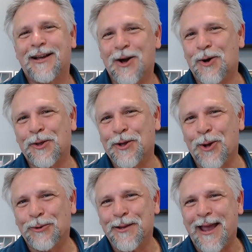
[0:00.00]
go to the
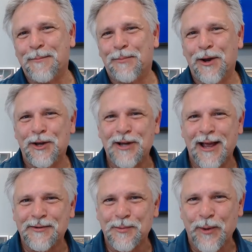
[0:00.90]
Golden Gate Bridge,
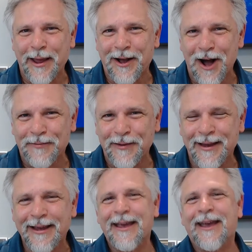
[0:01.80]
have some great
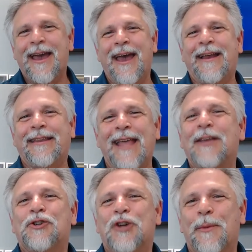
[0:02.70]
coffee. And thank
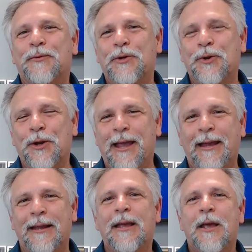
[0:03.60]
you so much for tuning
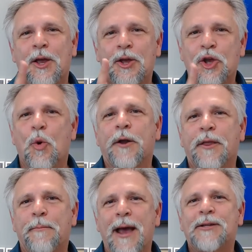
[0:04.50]
in. You are
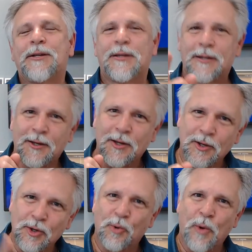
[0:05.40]
the best.
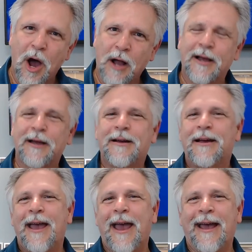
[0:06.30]
You rock.
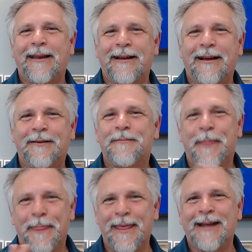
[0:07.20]
And uh,
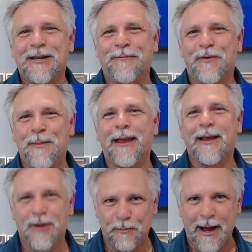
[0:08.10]
that's it for me.
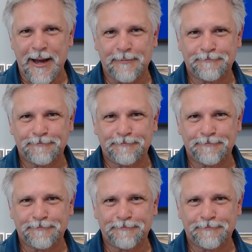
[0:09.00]
Goodbye.